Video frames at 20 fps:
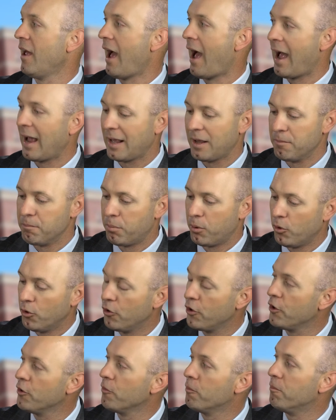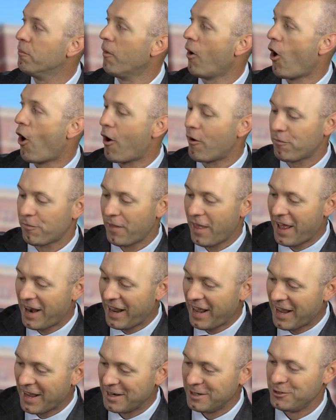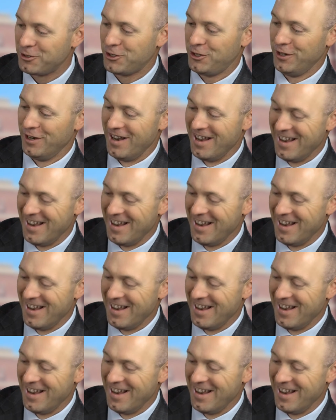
I can pull you off that edge.